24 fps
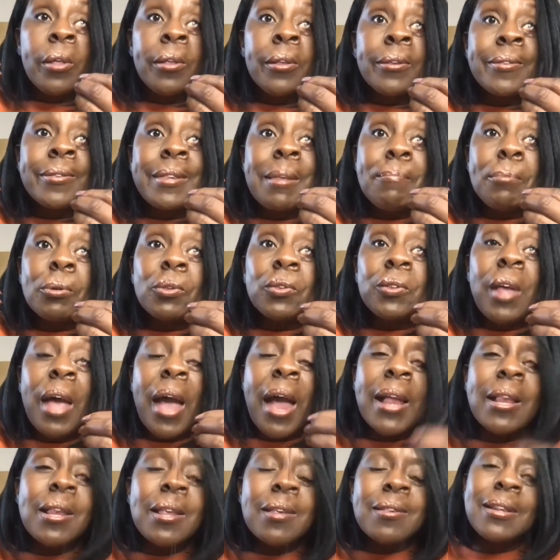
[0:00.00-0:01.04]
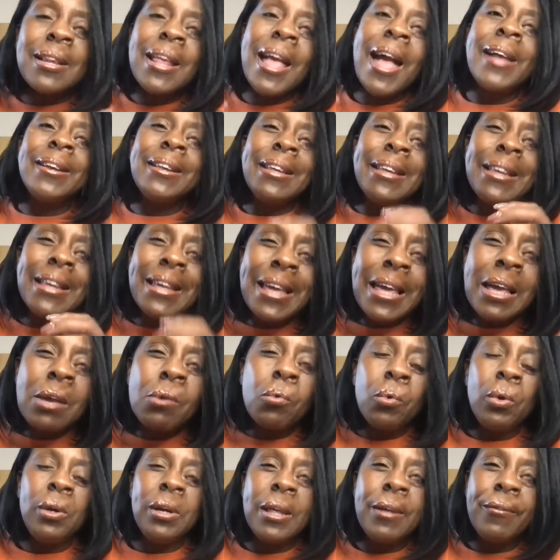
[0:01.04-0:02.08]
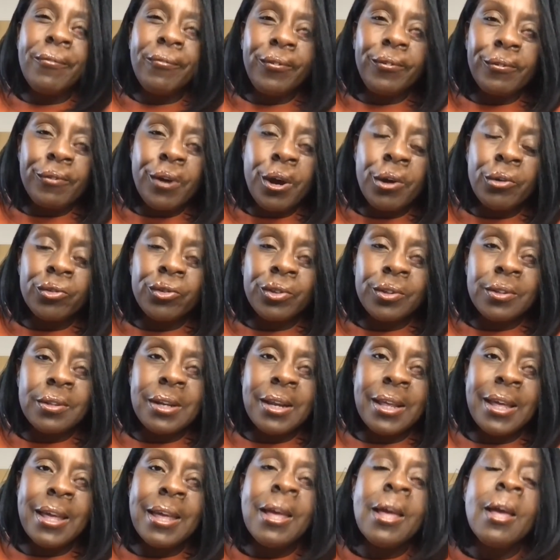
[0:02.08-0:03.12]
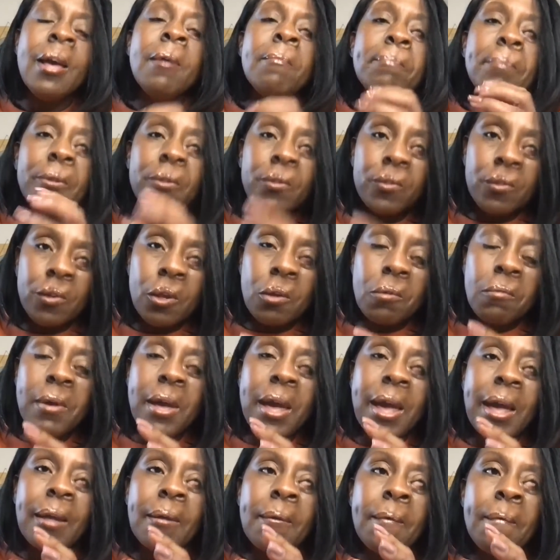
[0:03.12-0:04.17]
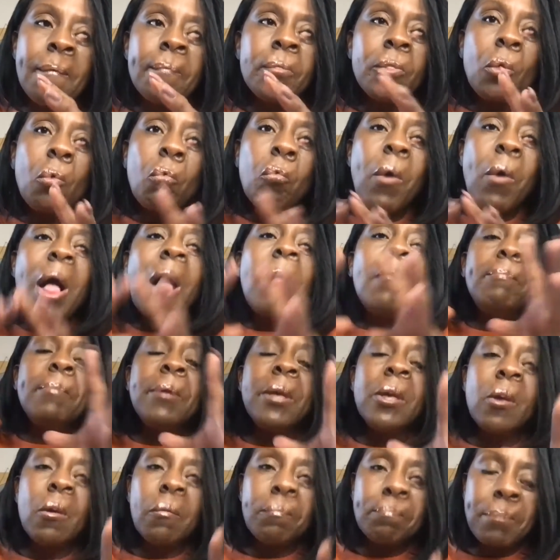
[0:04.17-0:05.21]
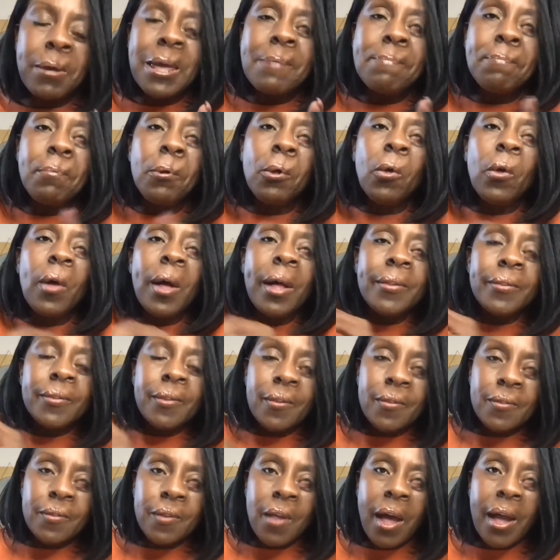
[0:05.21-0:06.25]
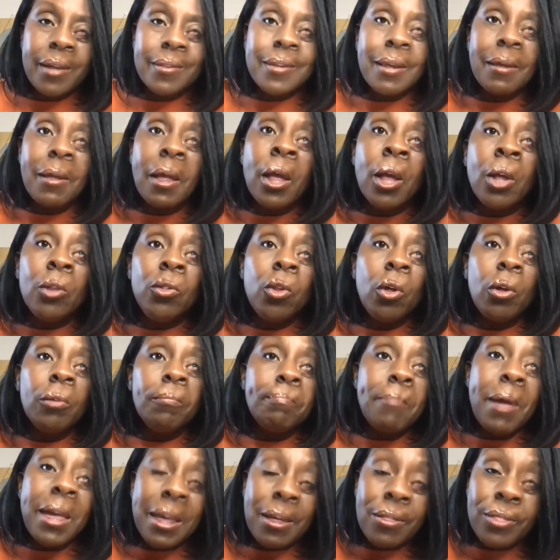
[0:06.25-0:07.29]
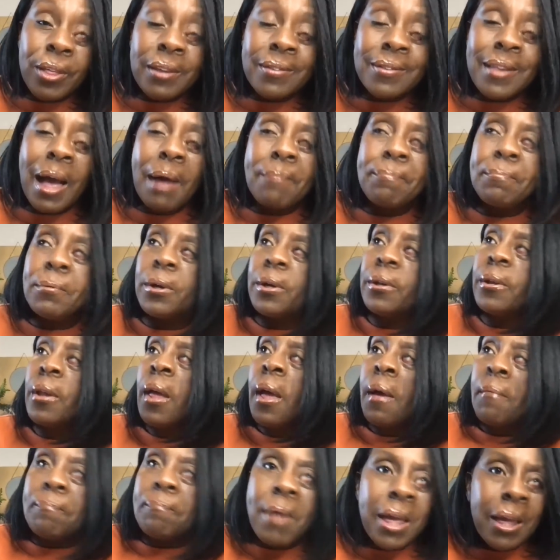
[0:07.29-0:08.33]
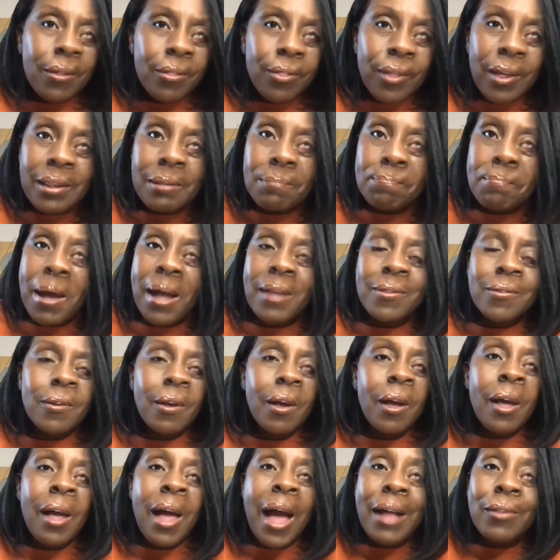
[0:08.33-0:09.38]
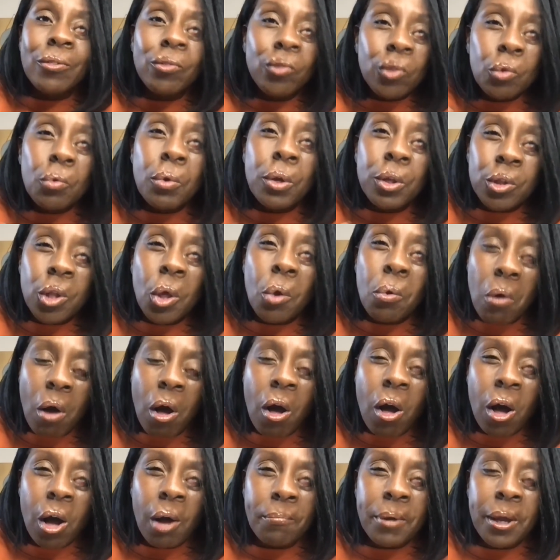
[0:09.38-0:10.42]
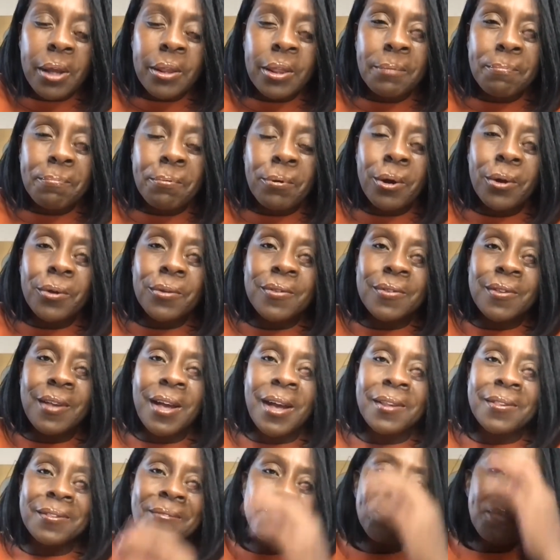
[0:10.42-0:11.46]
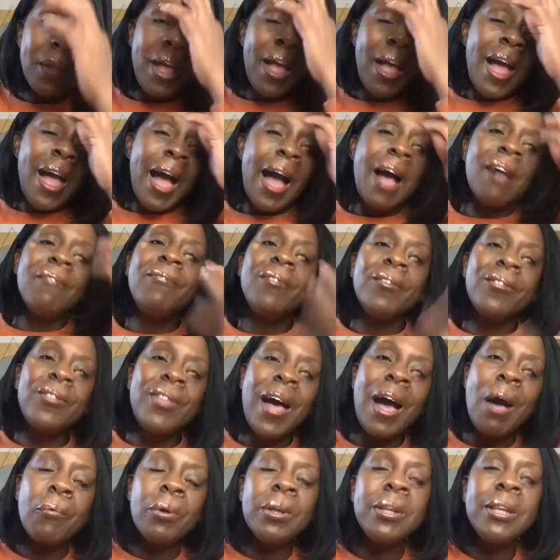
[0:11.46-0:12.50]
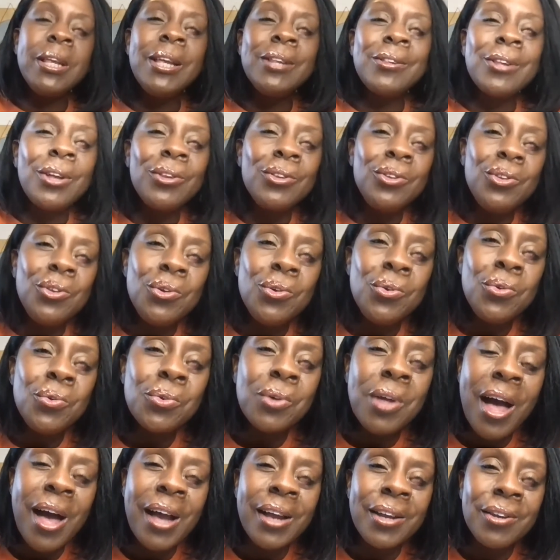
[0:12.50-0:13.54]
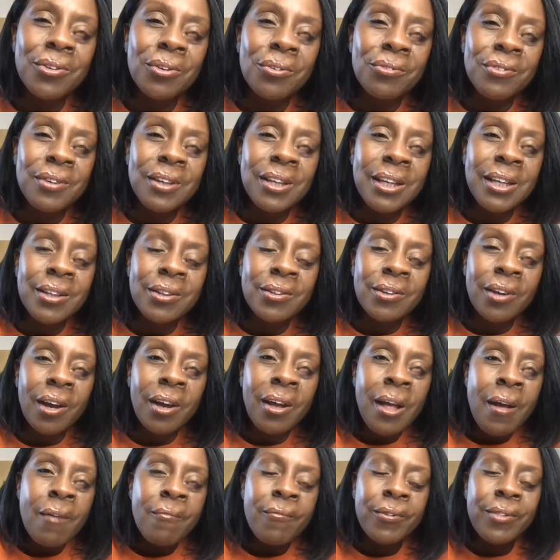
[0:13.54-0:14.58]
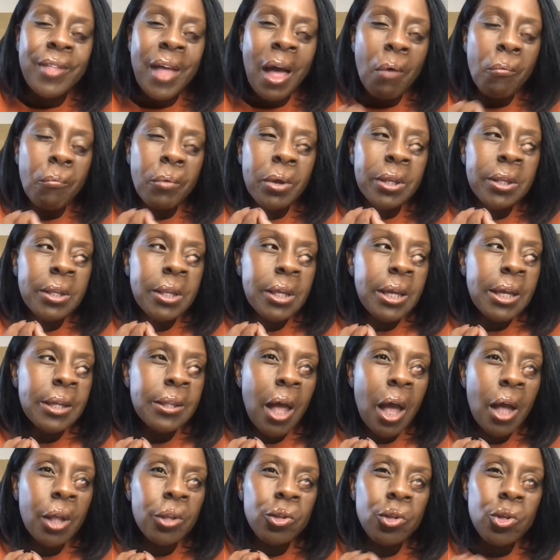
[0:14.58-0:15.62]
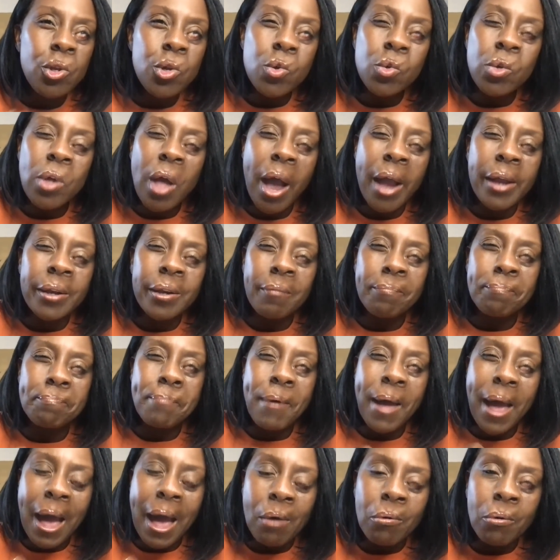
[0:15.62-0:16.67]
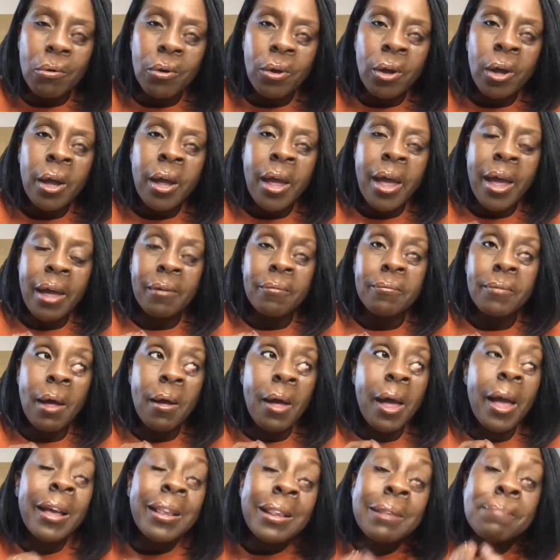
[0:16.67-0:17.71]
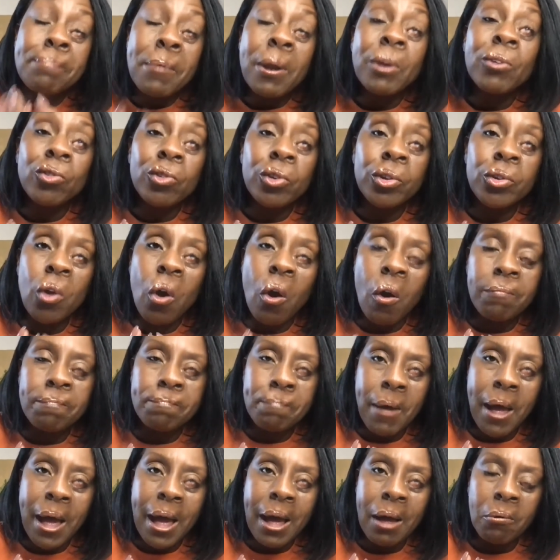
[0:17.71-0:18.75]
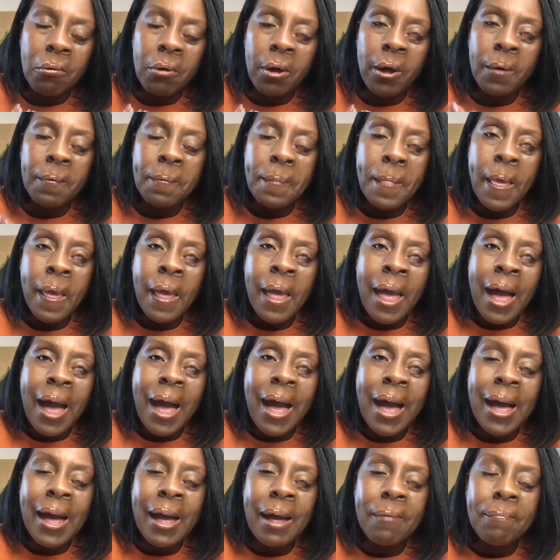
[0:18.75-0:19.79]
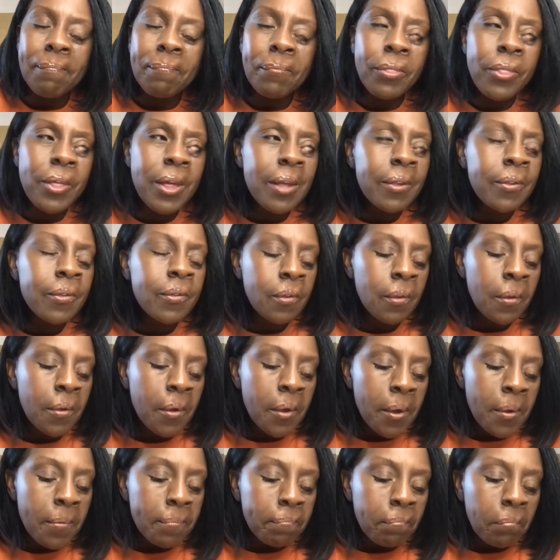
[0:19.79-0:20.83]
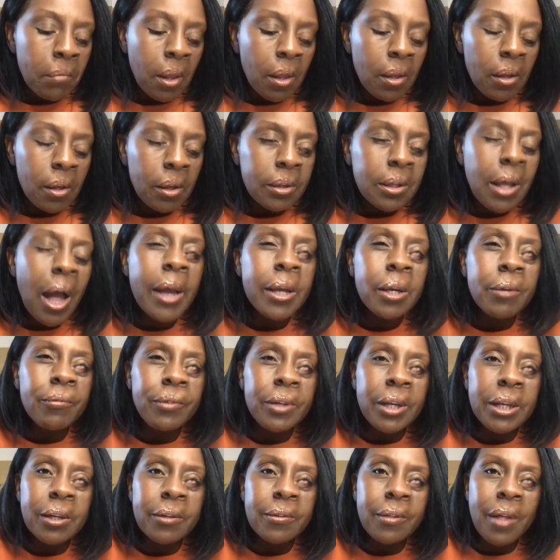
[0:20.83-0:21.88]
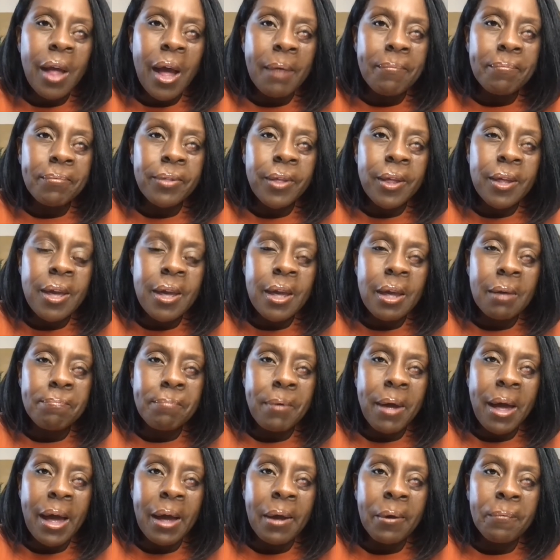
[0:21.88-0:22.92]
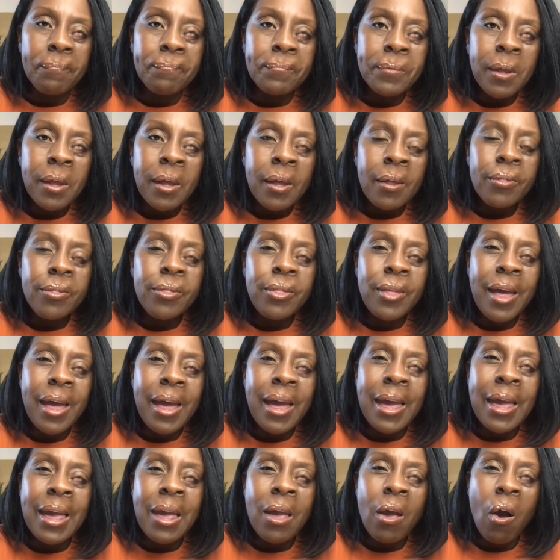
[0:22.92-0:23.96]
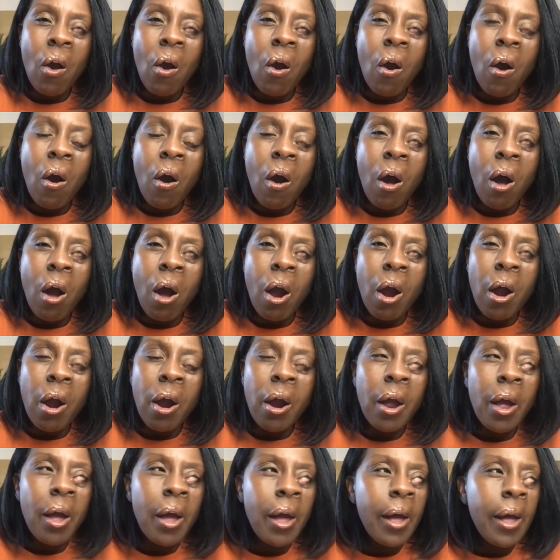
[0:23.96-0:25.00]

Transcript: simultaneously and equally ferociously pursuing the well-being of people and society, not making things happen, making things better, and doing no harm in the process. And for that, we need a new kind of leader. For that, we need a new kind of power, expression of power. This kind of leader that I'm thinking about, they are